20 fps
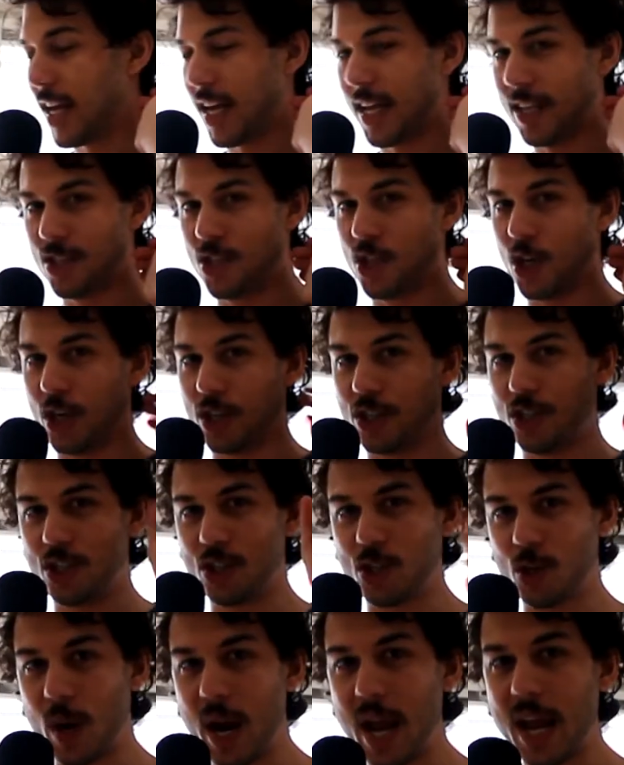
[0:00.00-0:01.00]
It's just
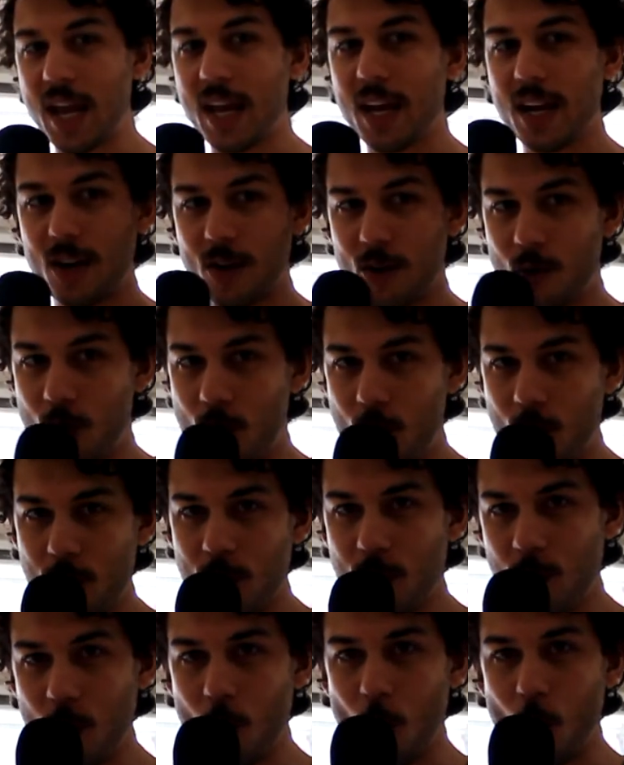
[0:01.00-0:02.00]
straight
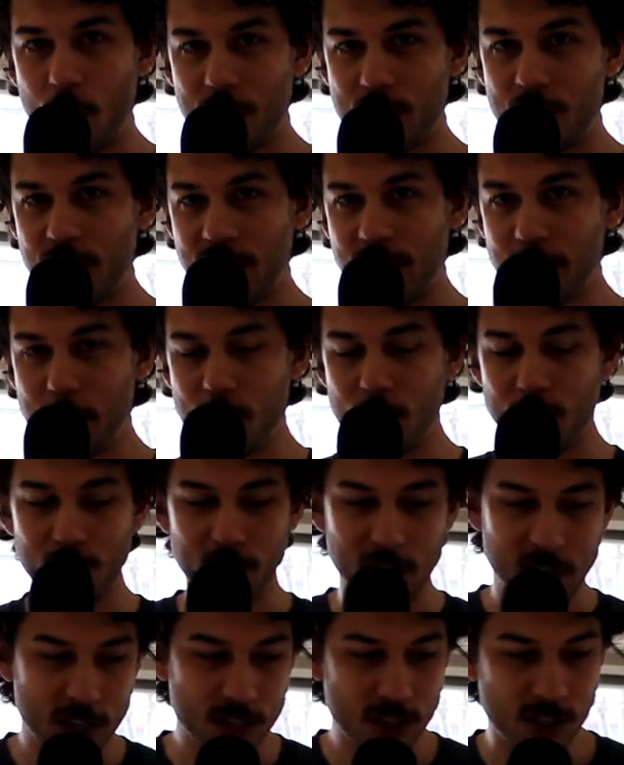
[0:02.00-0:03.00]
watching the
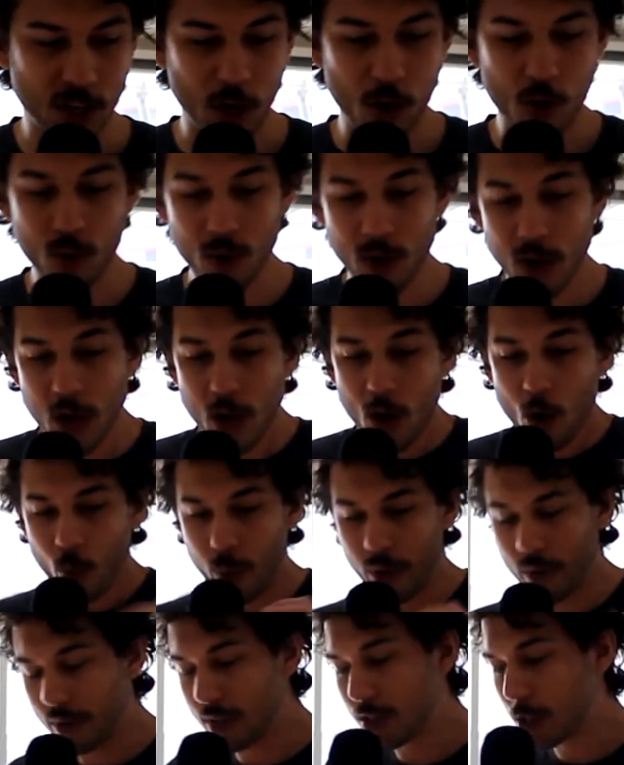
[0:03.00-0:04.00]
movie. So
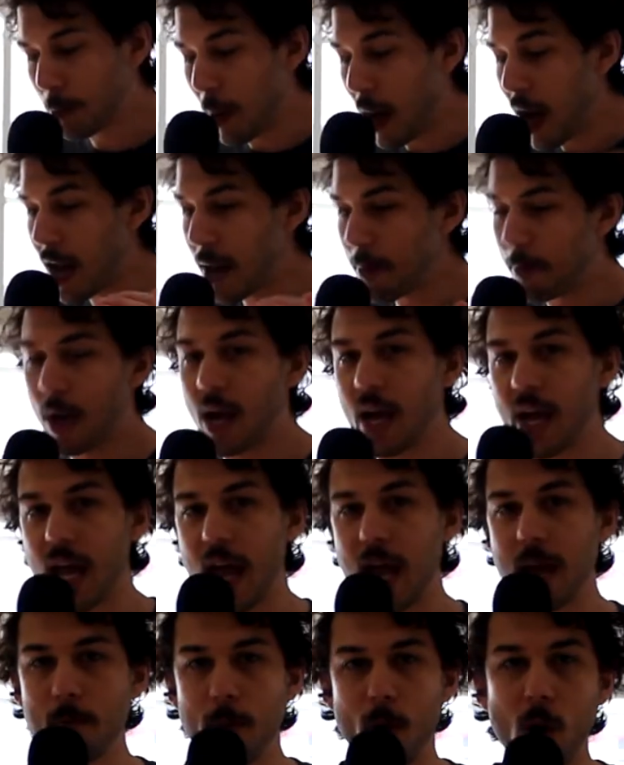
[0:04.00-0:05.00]
we were inspired by
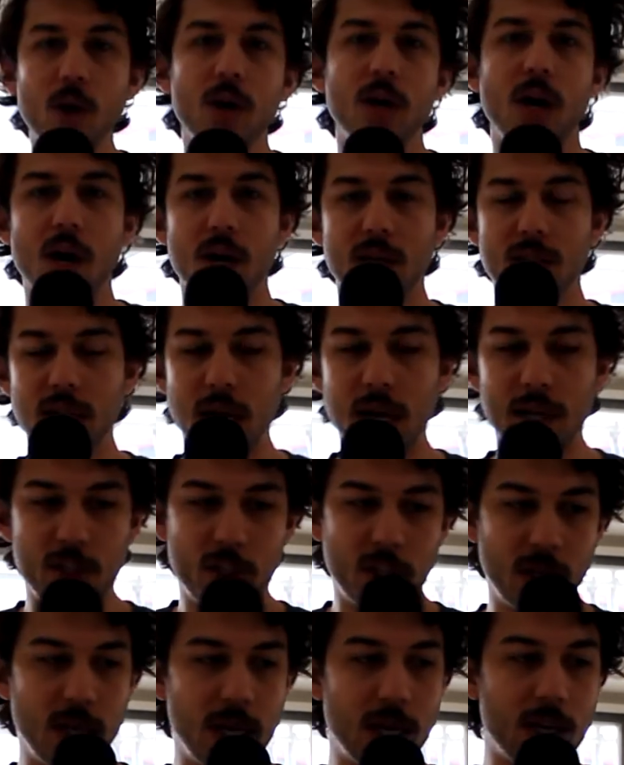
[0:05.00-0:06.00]
a podcast,
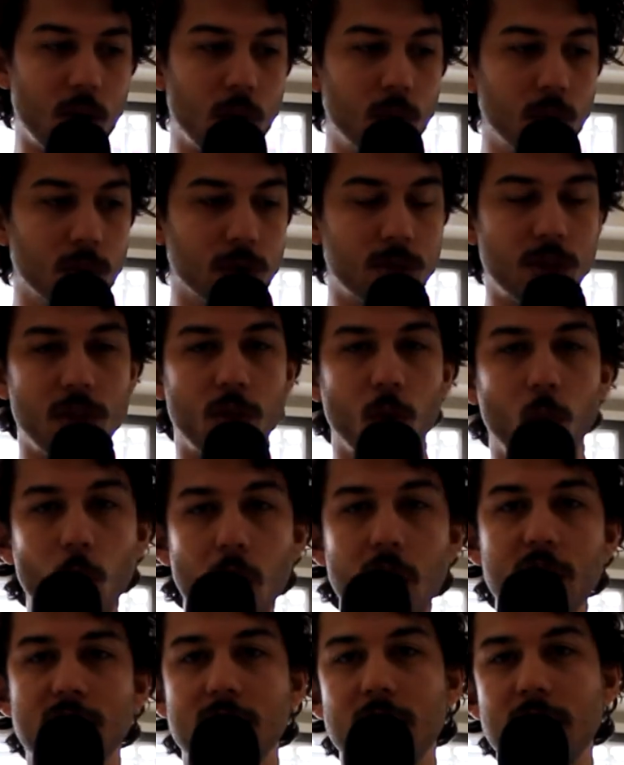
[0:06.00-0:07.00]
actually, called The
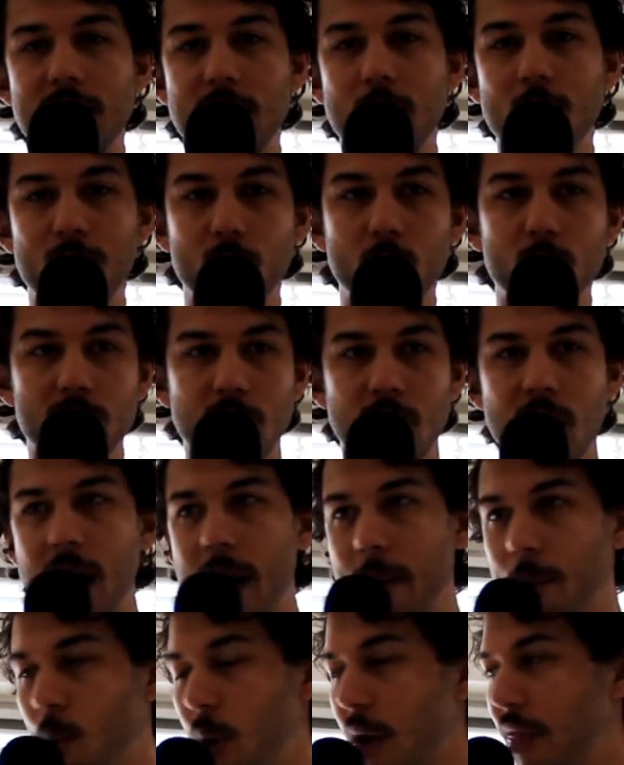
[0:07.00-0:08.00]
Worst Idea of All
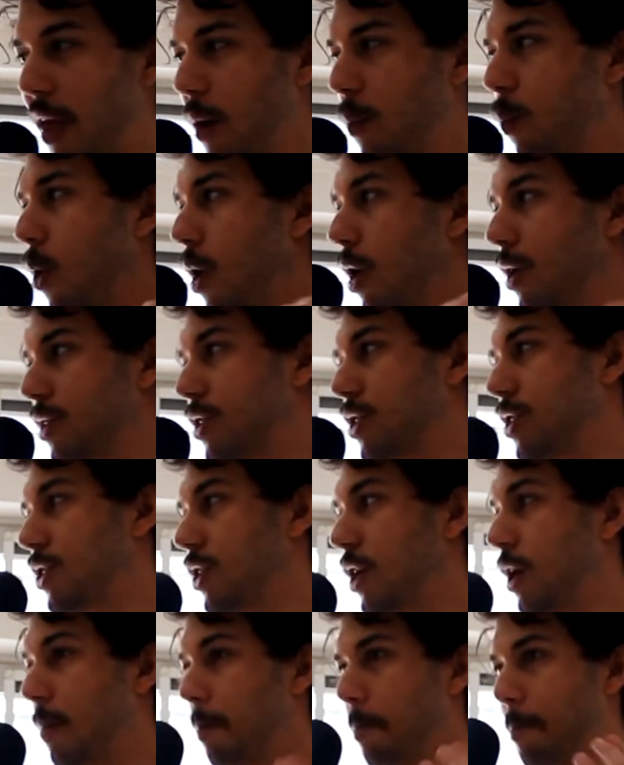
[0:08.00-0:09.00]
Time, where they
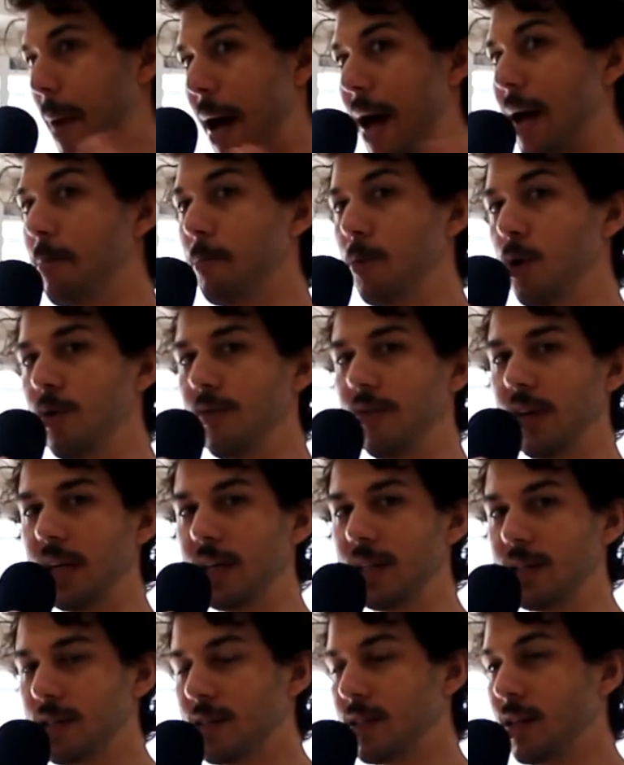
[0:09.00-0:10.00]
watch bad
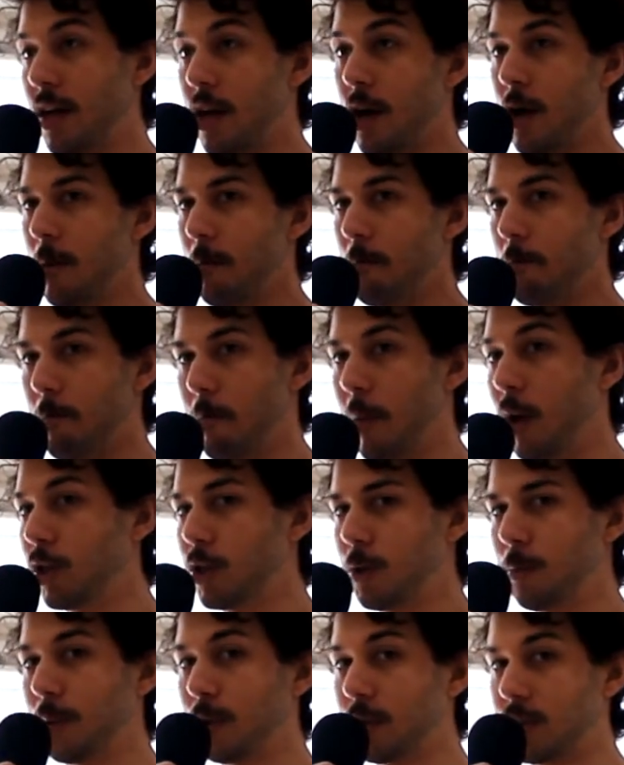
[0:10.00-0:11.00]
movies
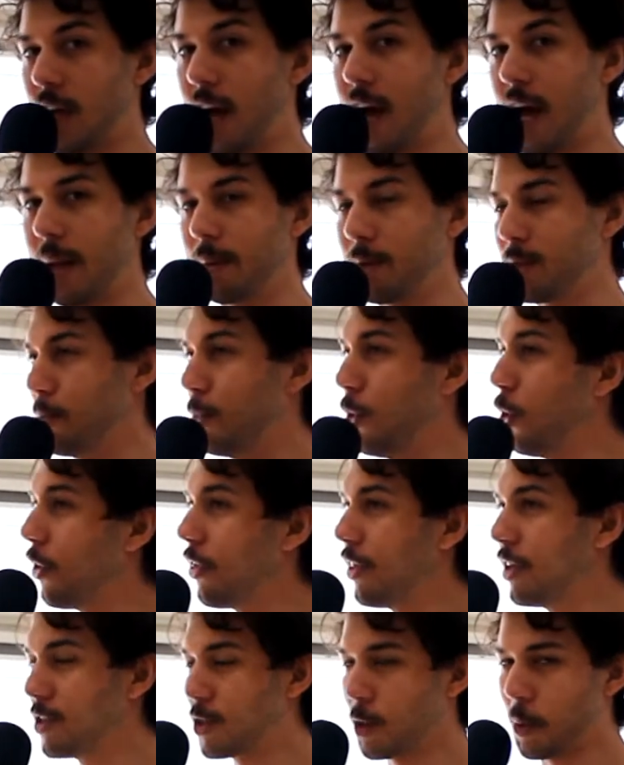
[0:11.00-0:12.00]
multiple times, more
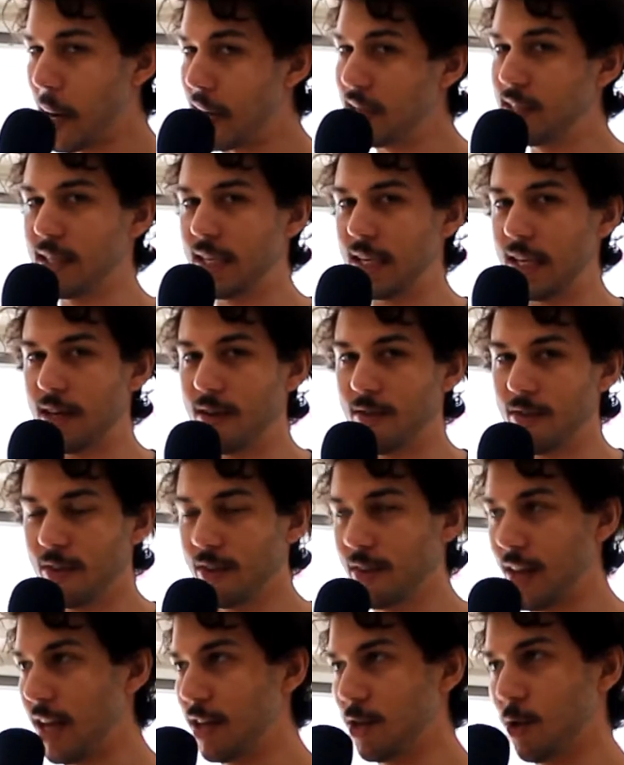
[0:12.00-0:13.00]
than 20
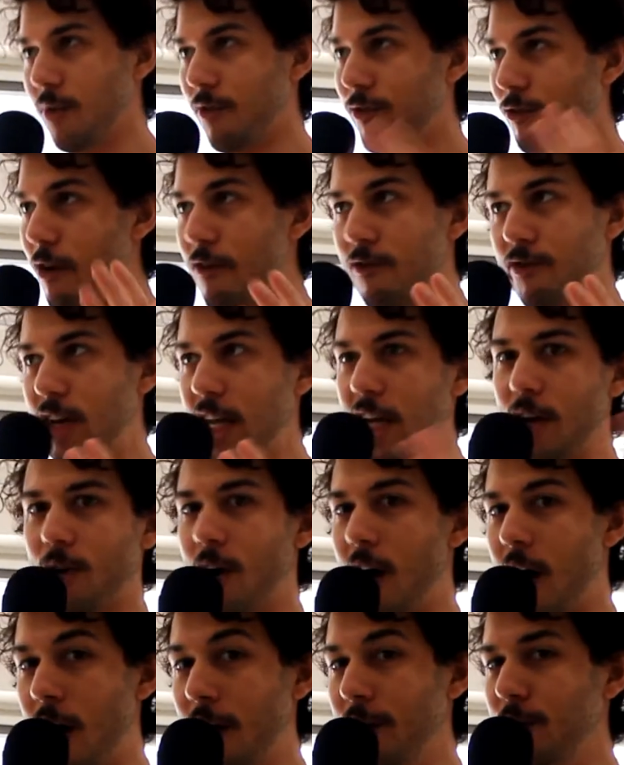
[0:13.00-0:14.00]
even. They do 50 or
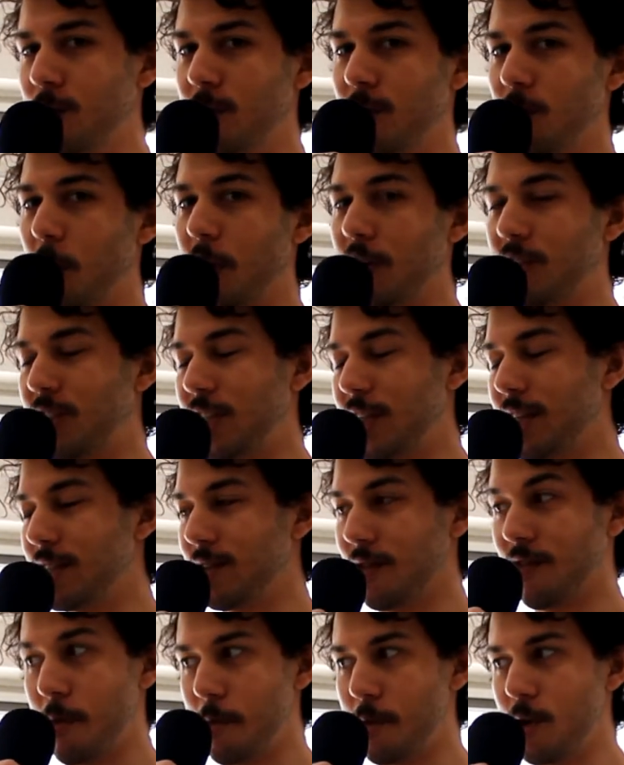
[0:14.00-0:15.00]
100 watches
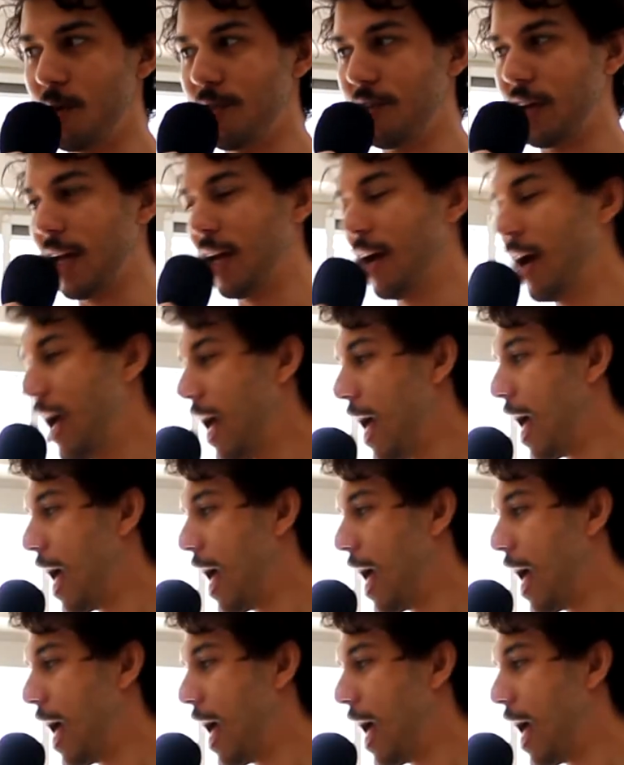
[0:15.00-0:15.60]
of a movie.